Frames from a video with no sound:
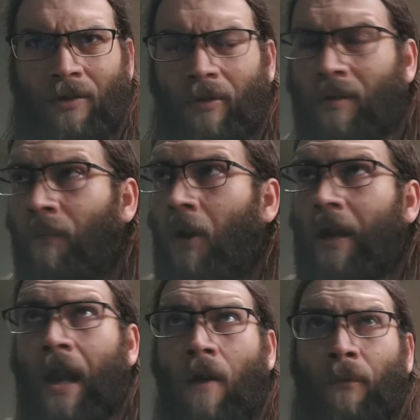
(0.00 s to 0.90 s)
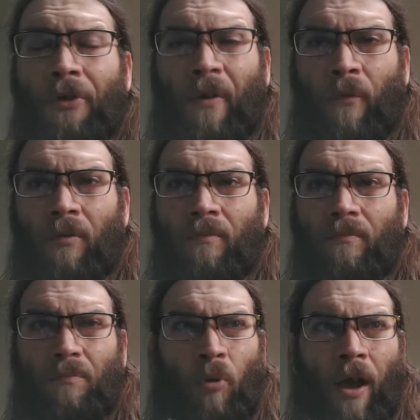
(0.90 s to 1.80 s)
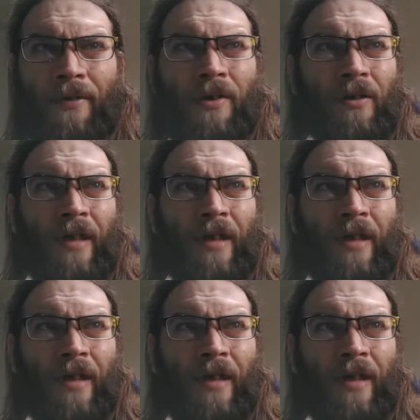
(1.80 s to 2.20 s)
So it's a very careful, different process.